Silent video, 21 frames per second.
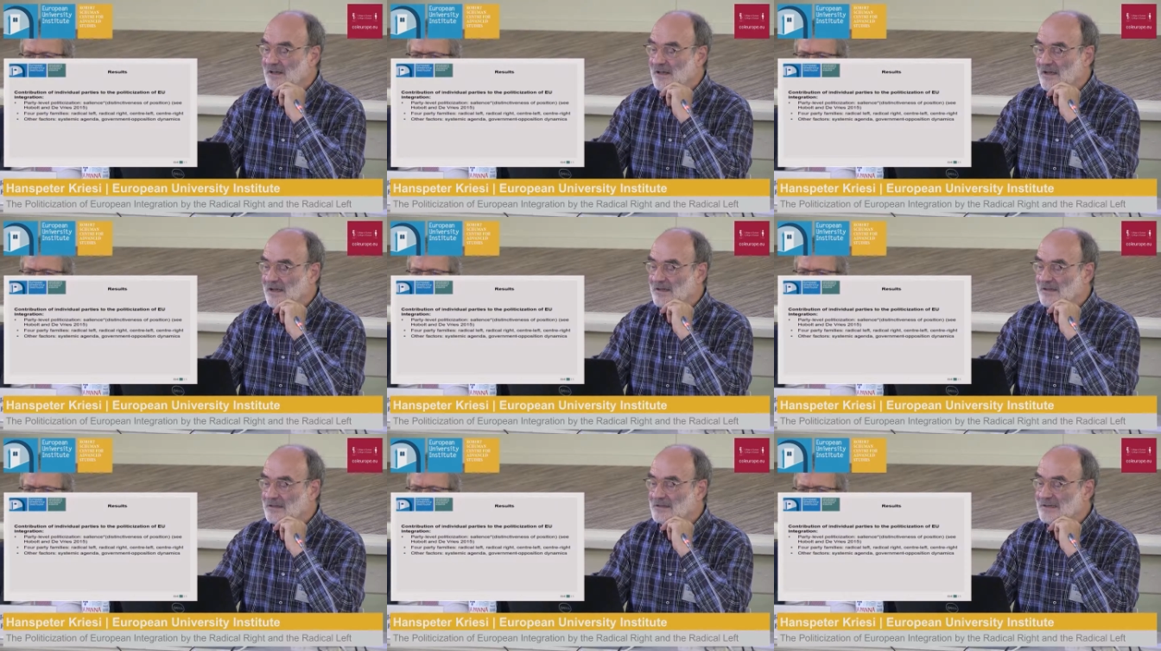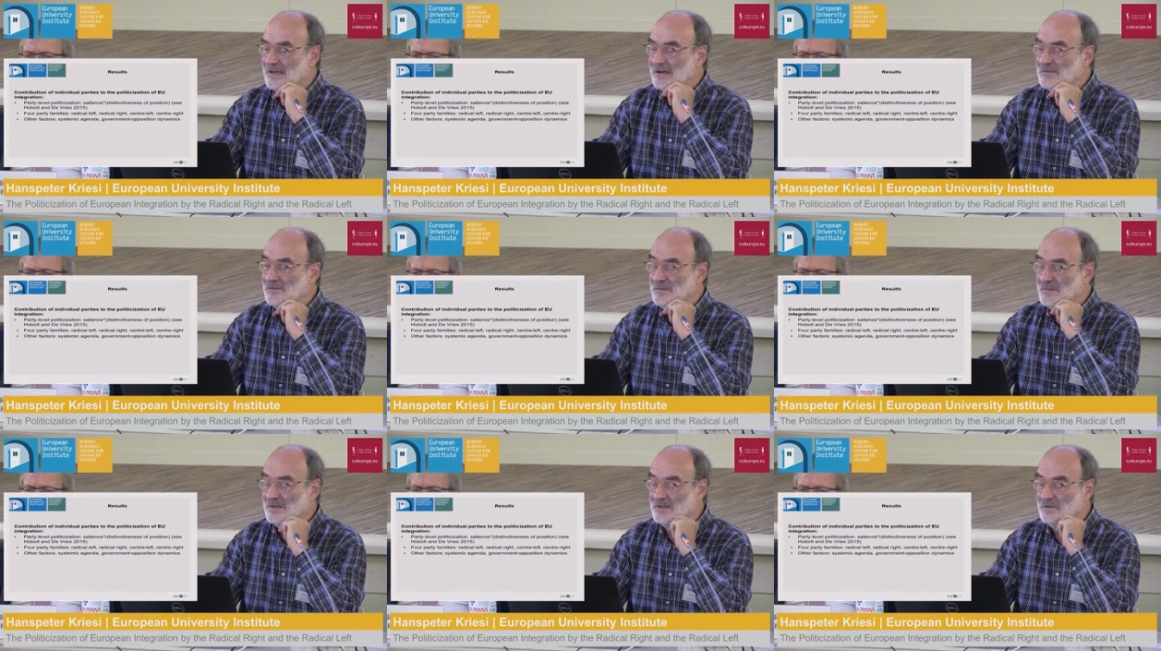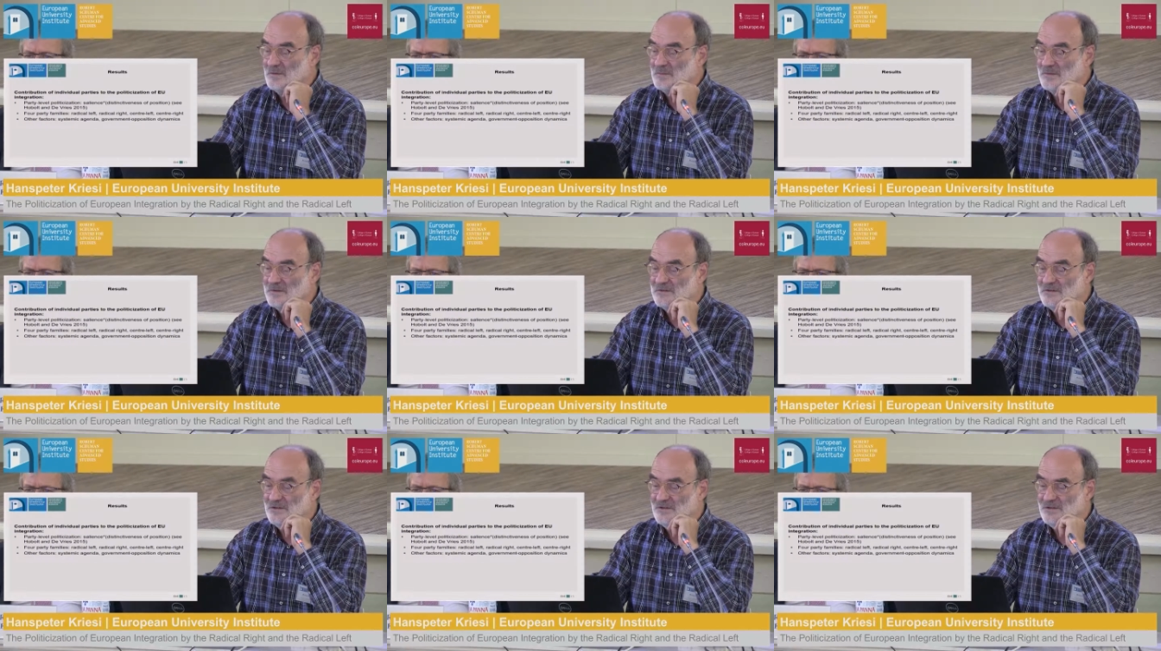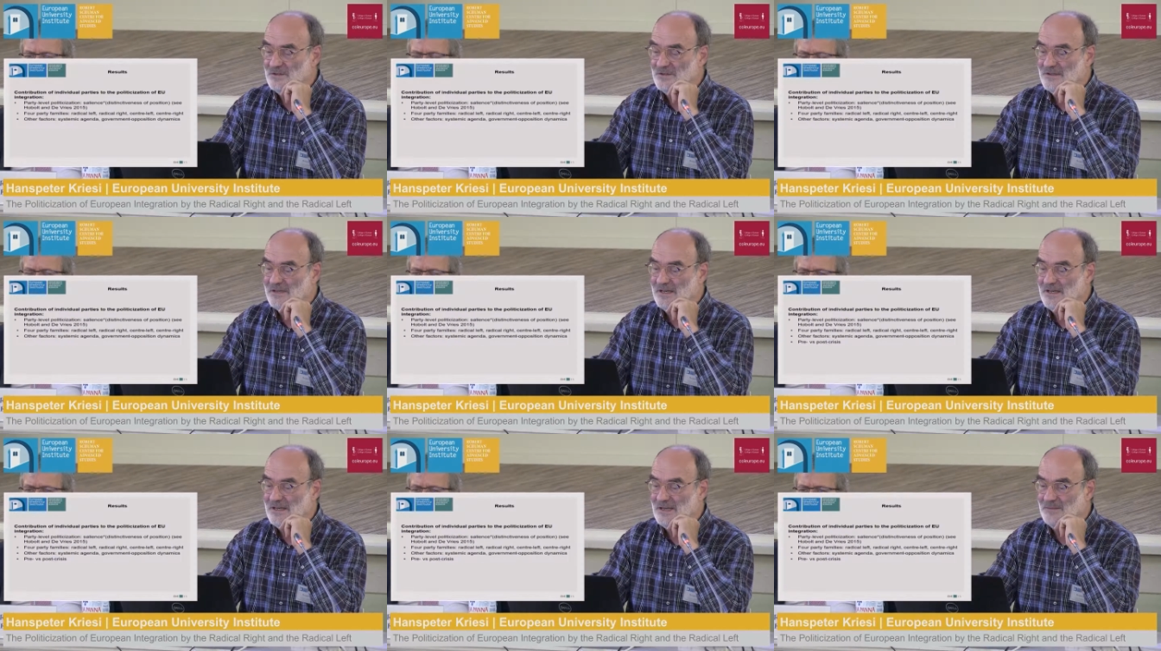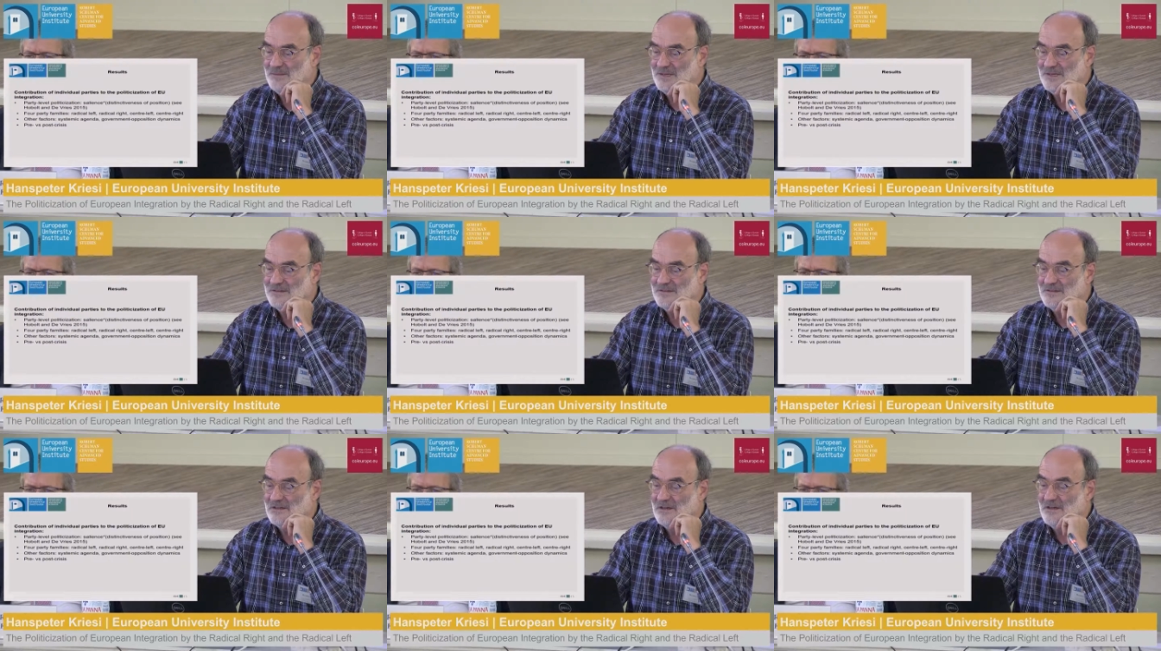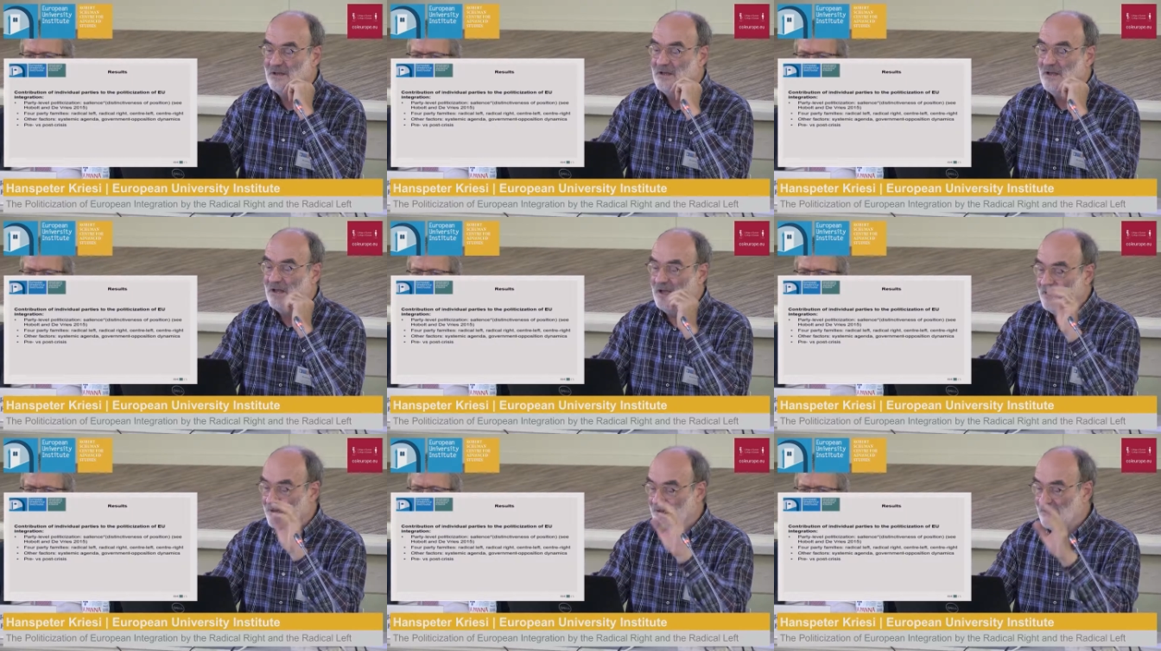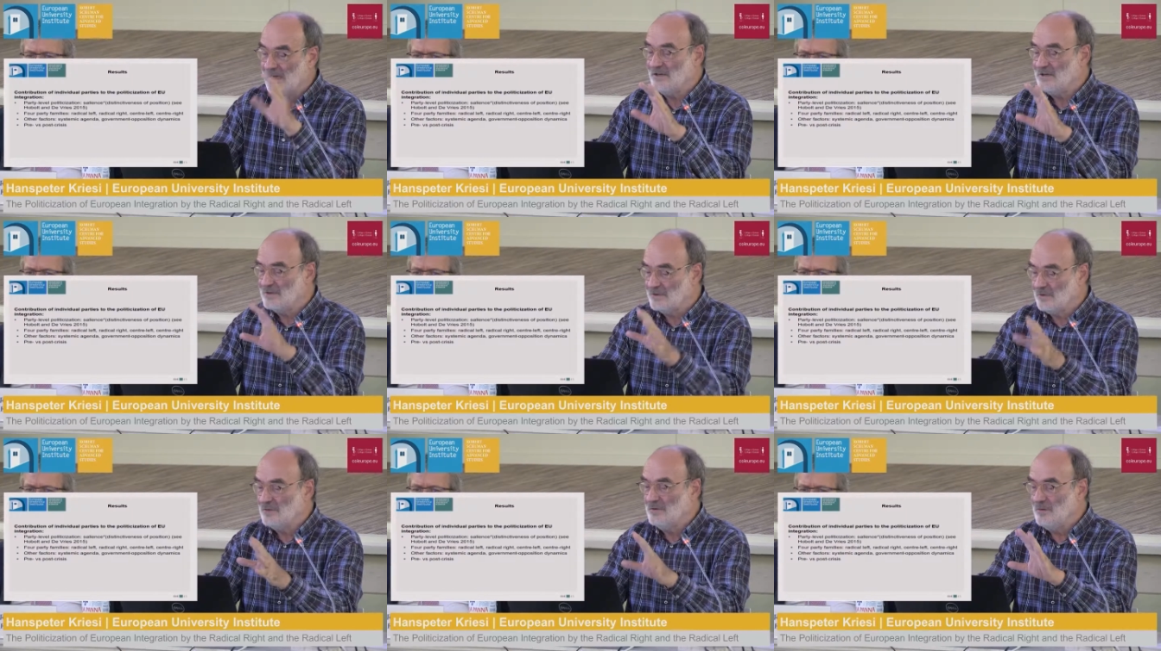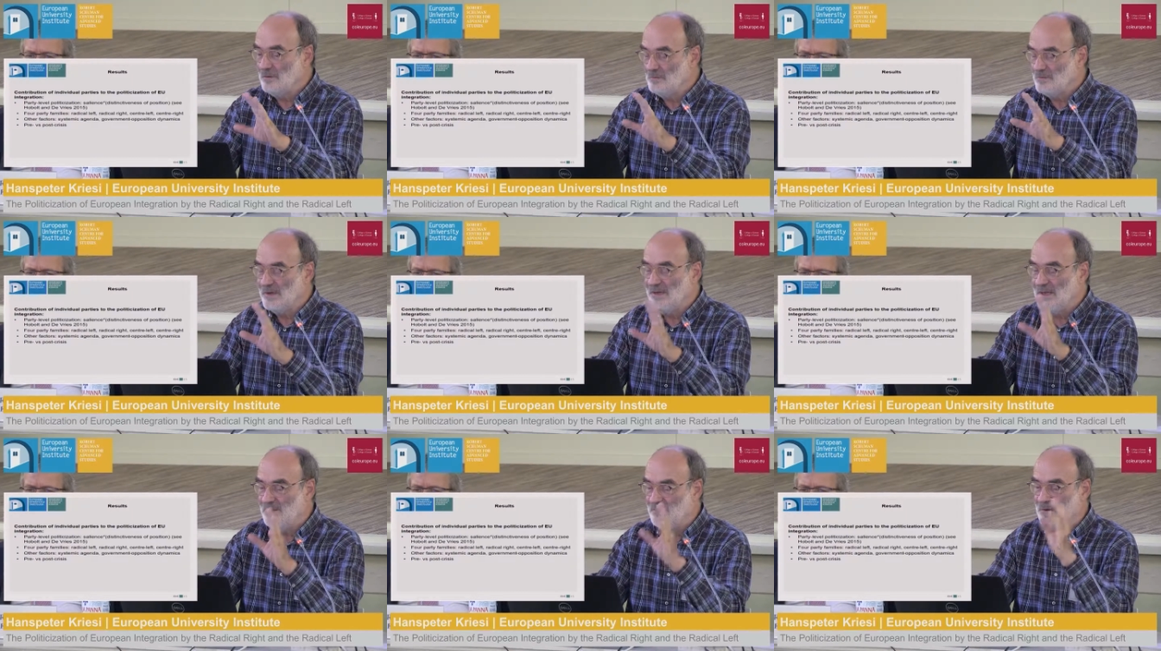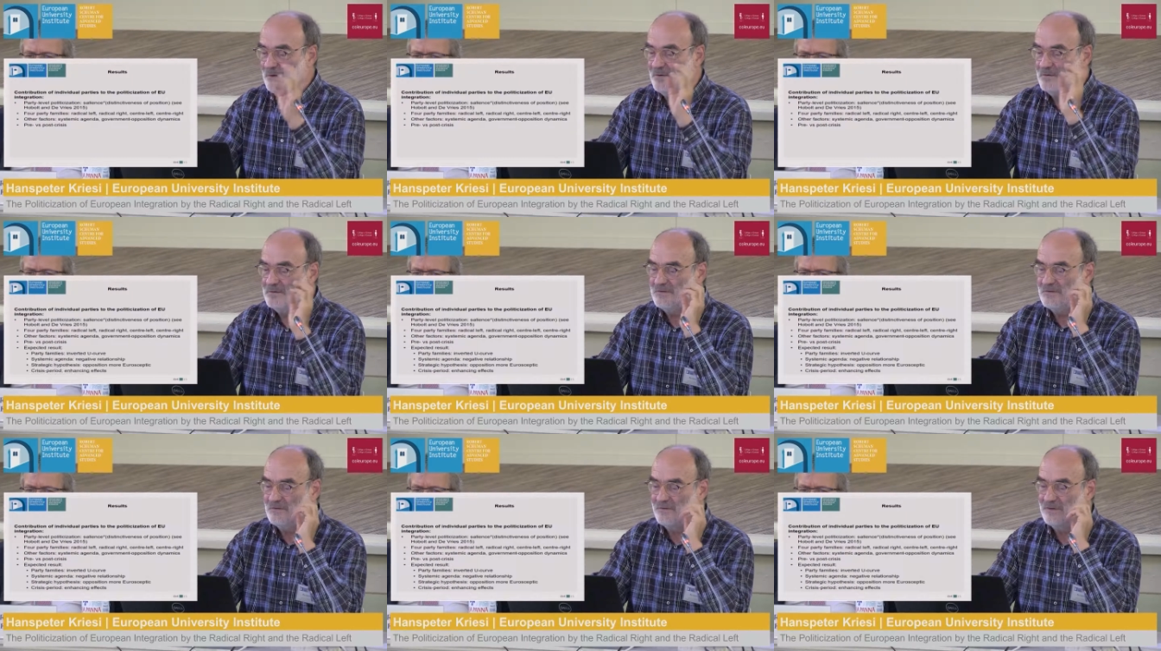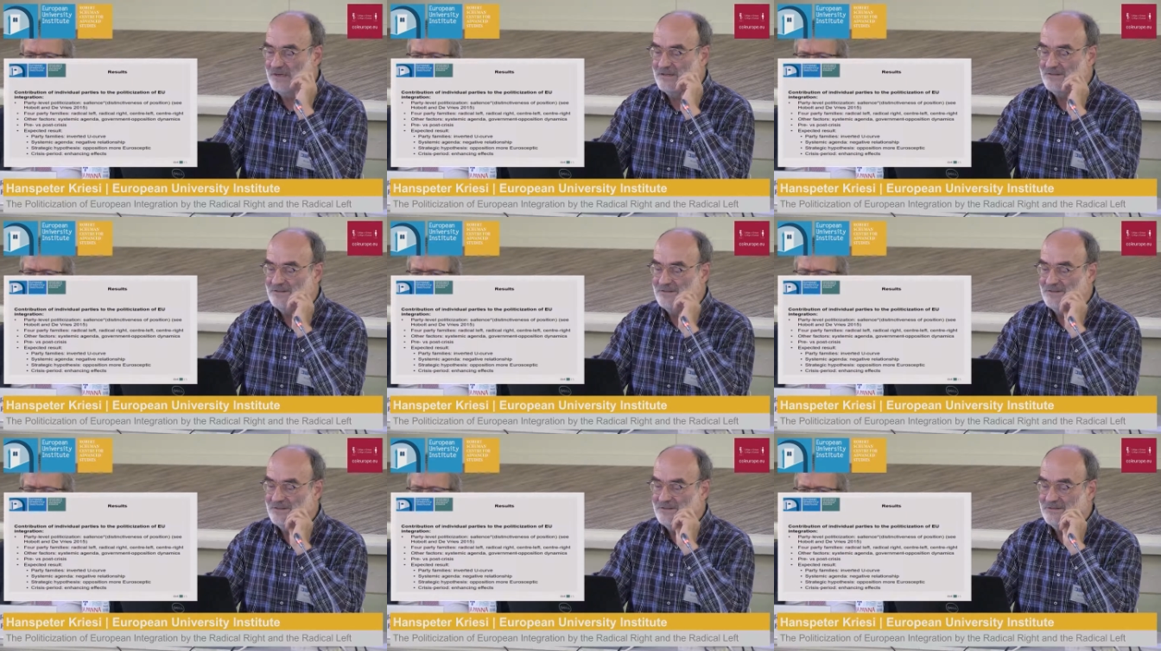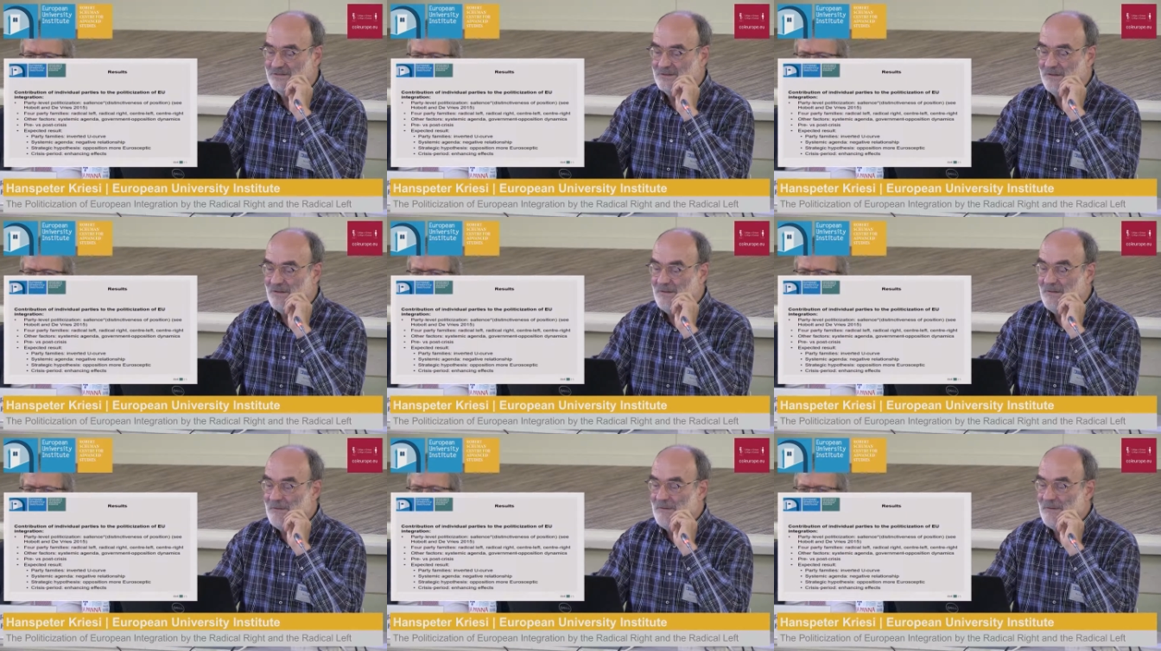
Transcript: and government opposition dynamics, and I show you pre-post crisis.